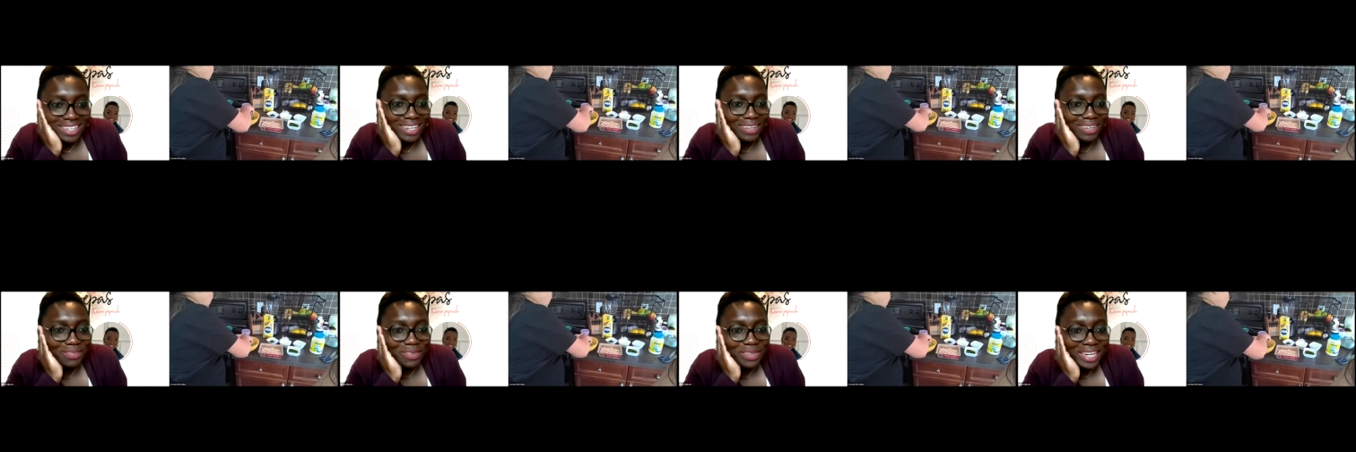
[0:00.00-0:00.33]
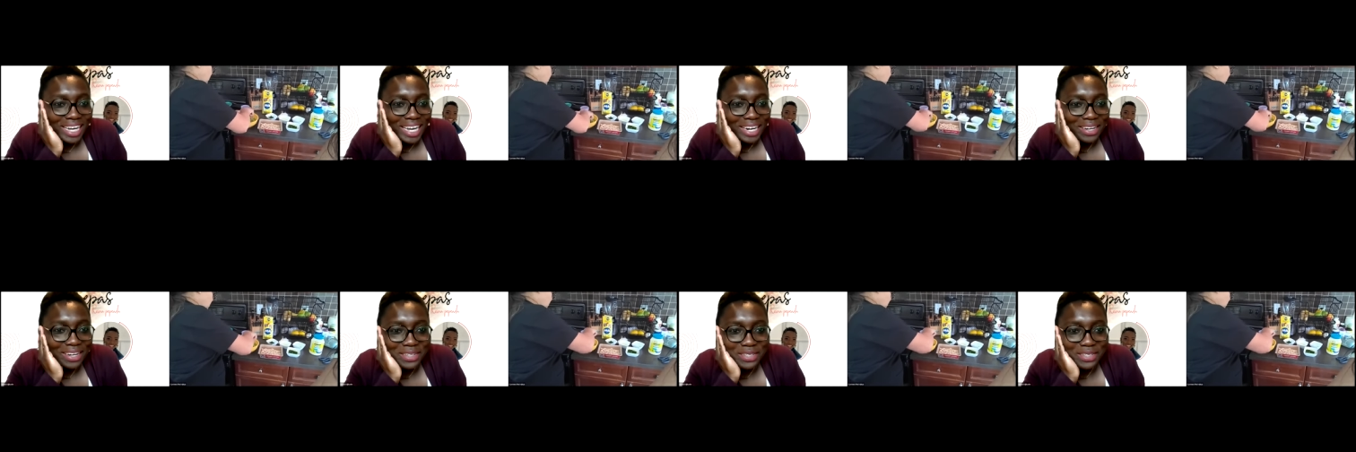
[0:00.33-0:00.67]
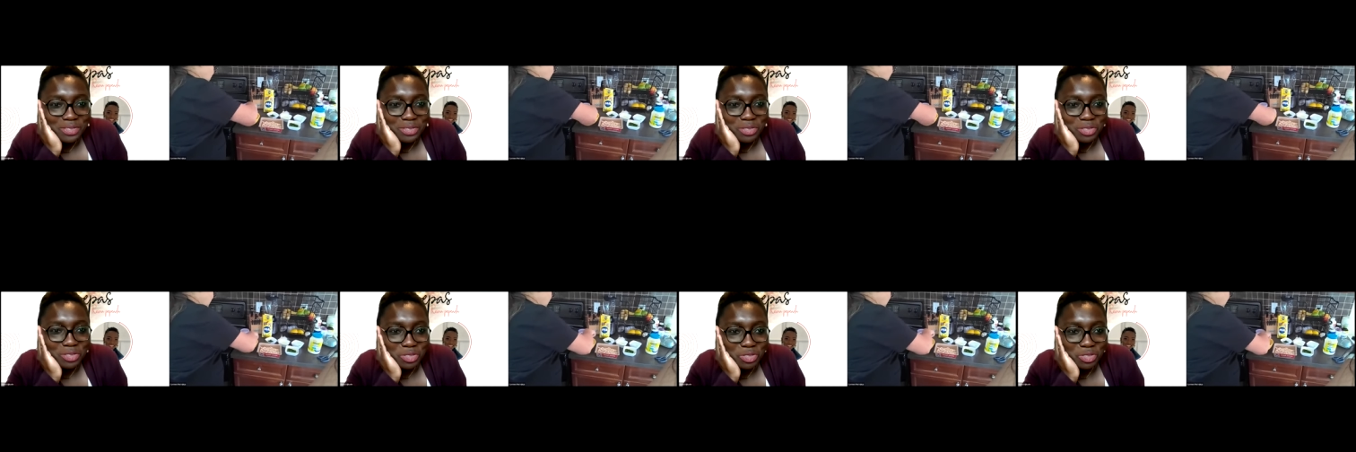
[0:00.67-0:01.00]
Avocado
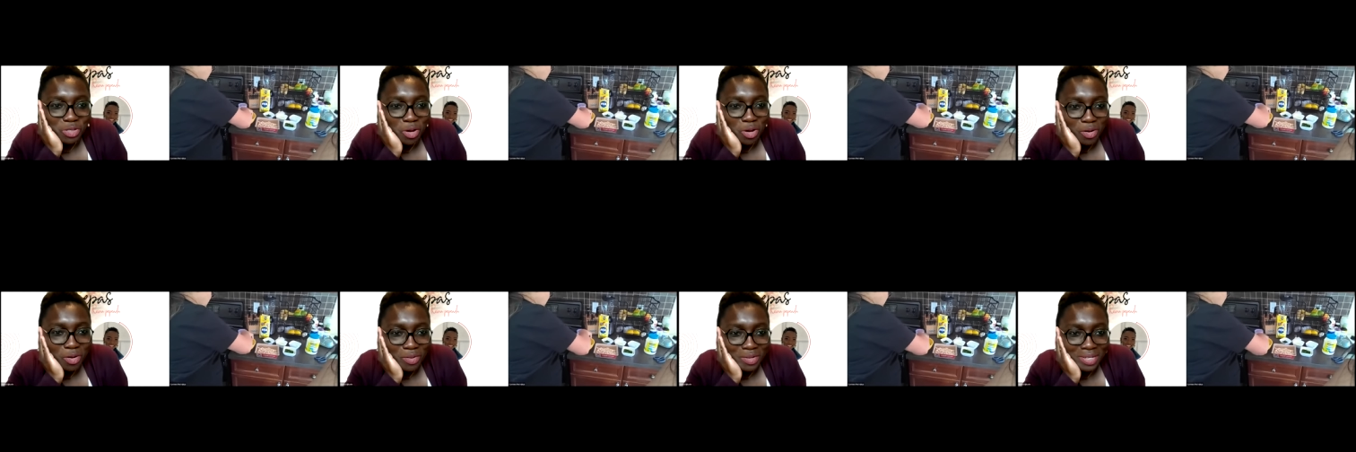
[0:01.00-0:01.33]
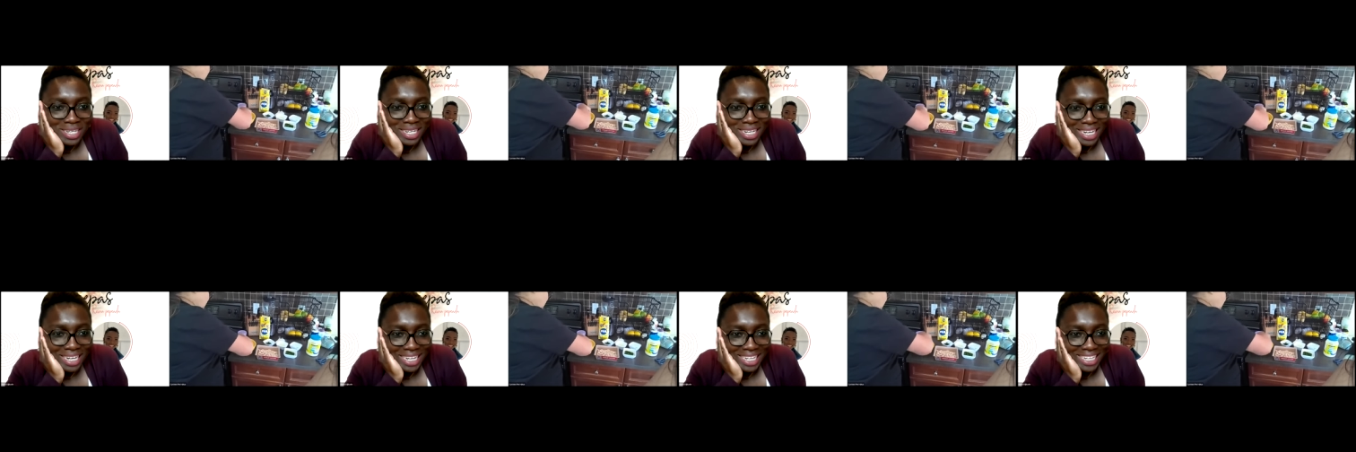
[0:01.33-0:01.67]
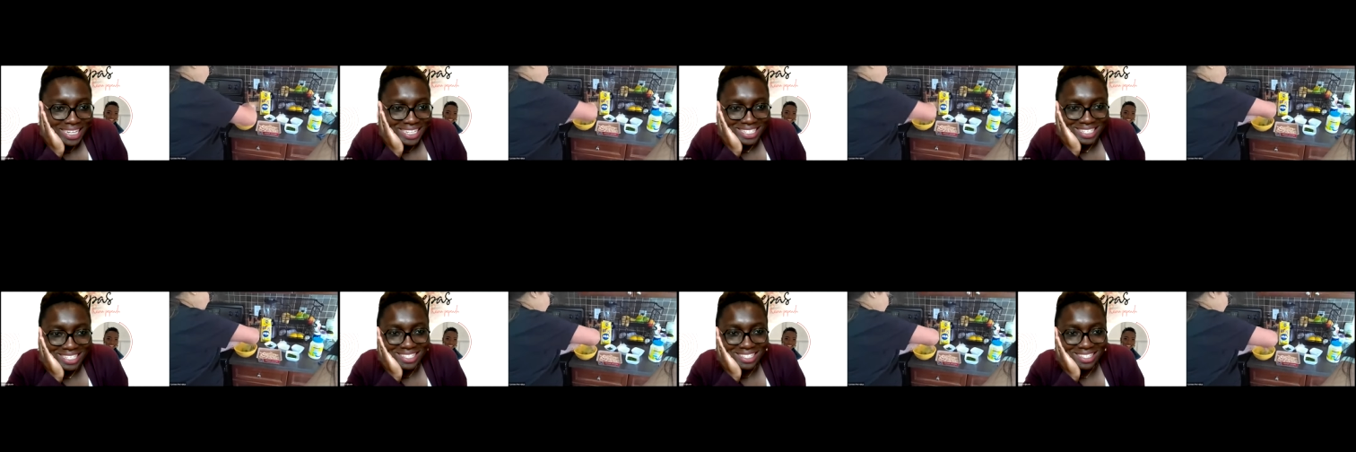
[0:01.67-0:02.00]
is so
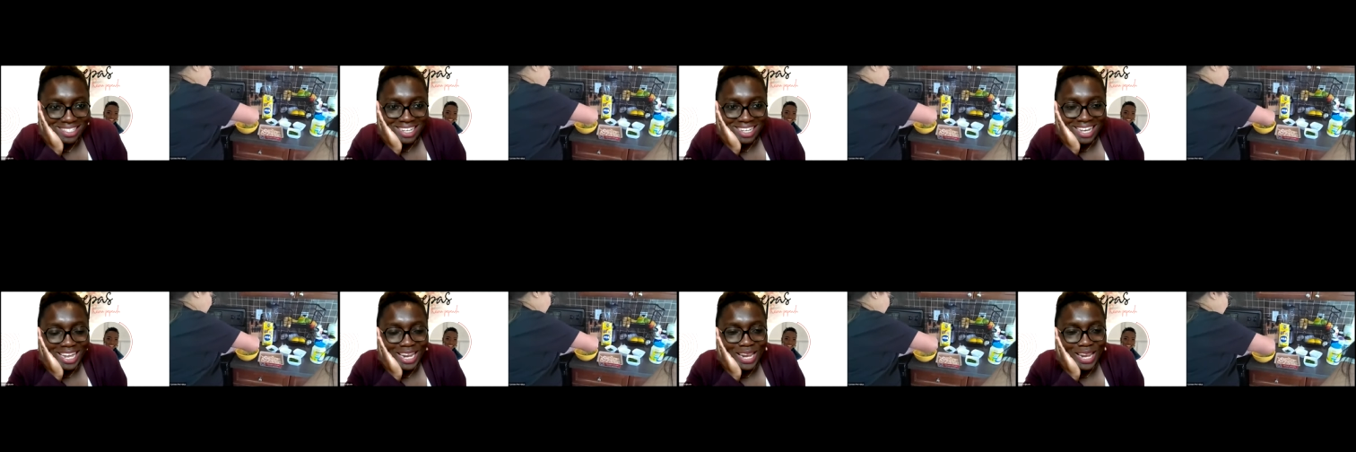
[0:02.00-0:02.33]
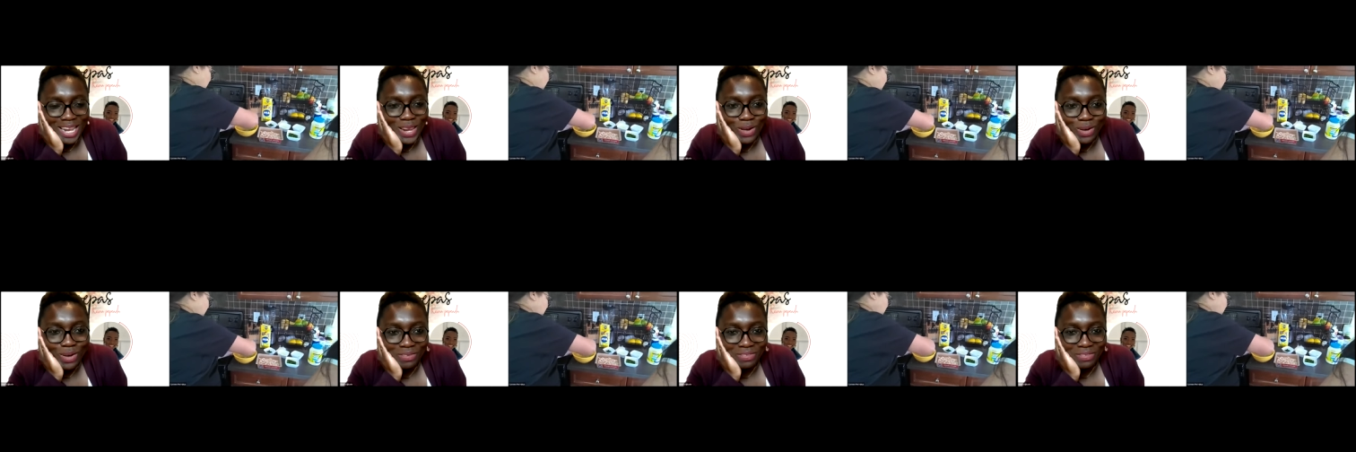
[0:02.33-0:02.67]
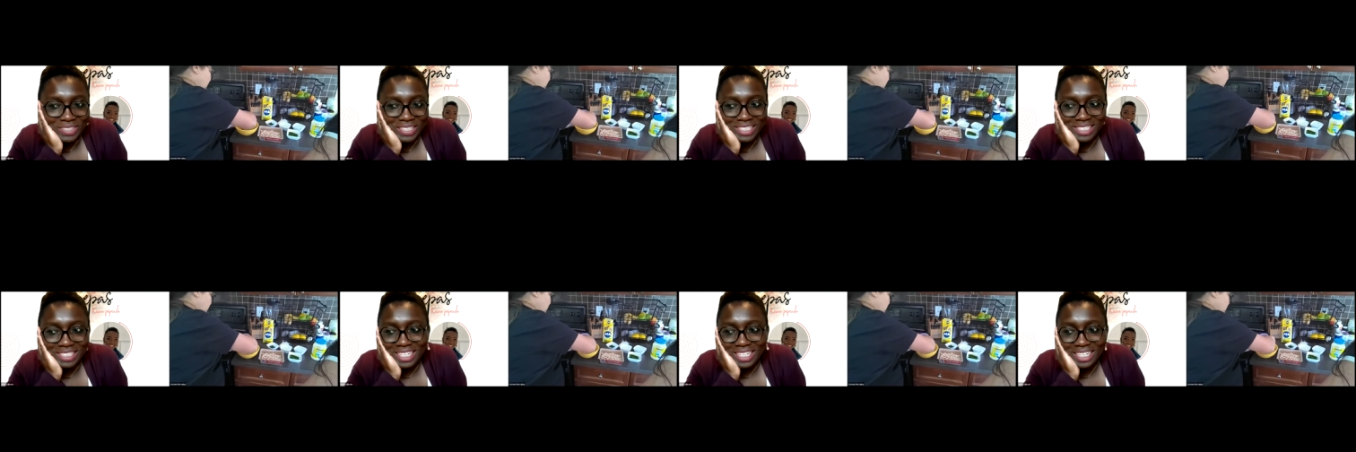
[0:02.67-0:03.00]
nice. I love
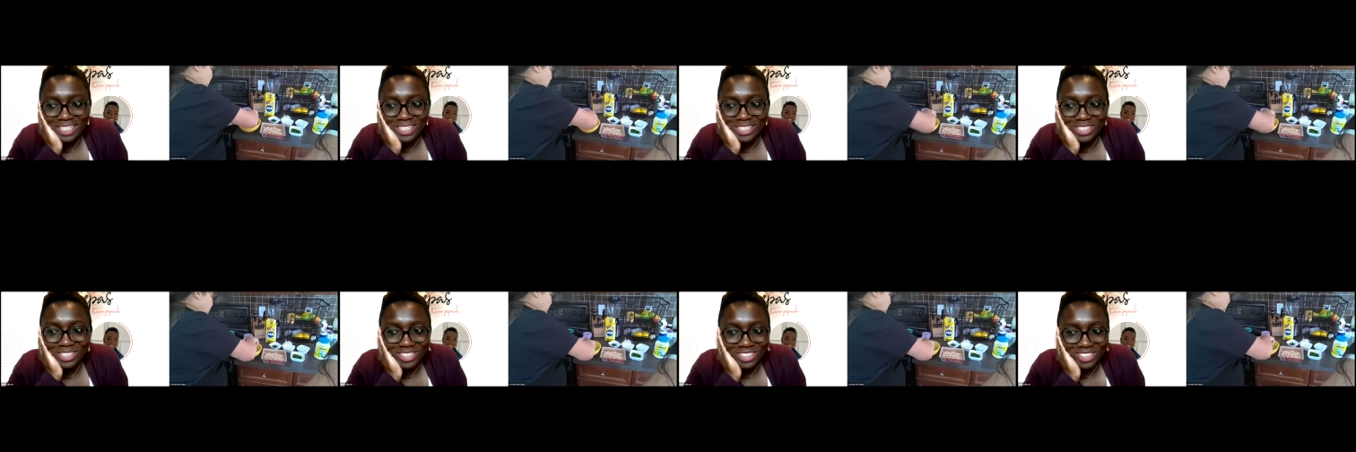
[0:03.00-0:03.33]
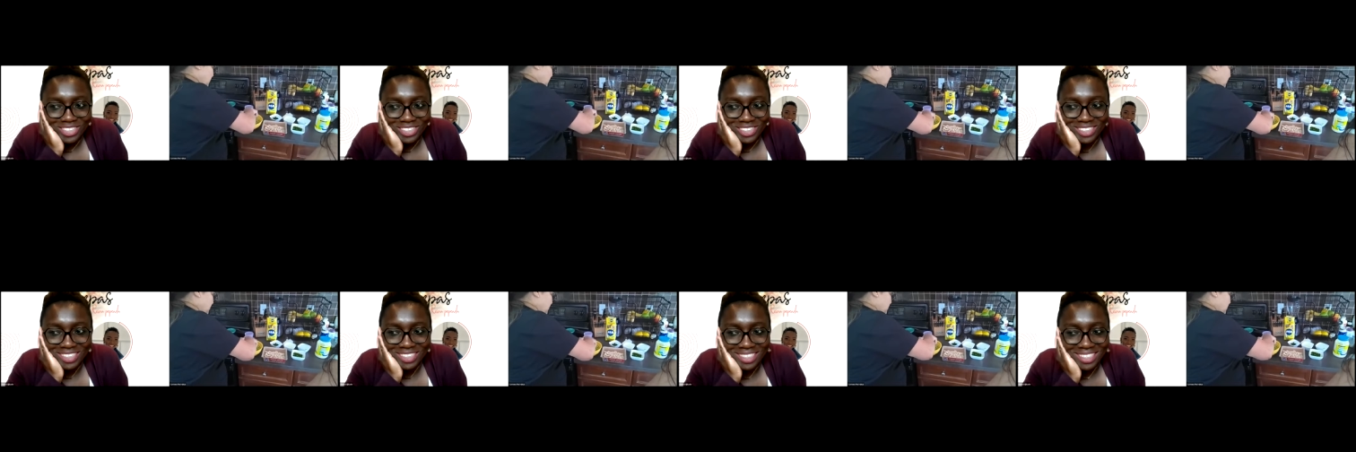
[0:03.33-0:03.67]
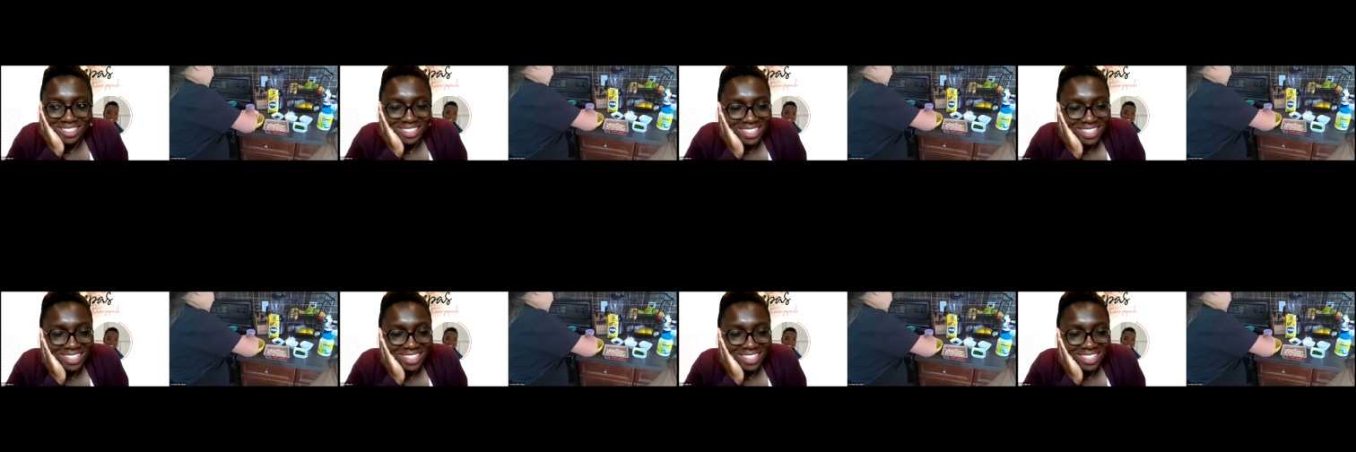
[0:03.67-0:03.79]
the texture.